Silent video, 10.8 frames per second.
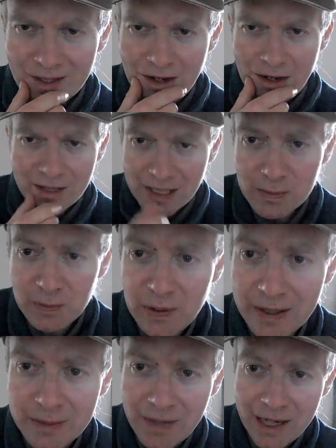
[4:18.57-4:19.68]
I keep
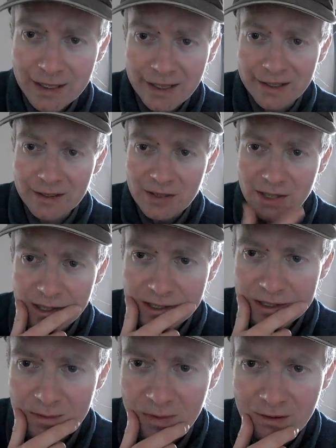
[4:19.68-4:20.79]
putting money in the
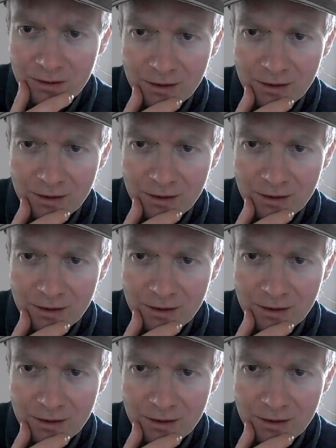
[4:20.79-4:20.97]
system.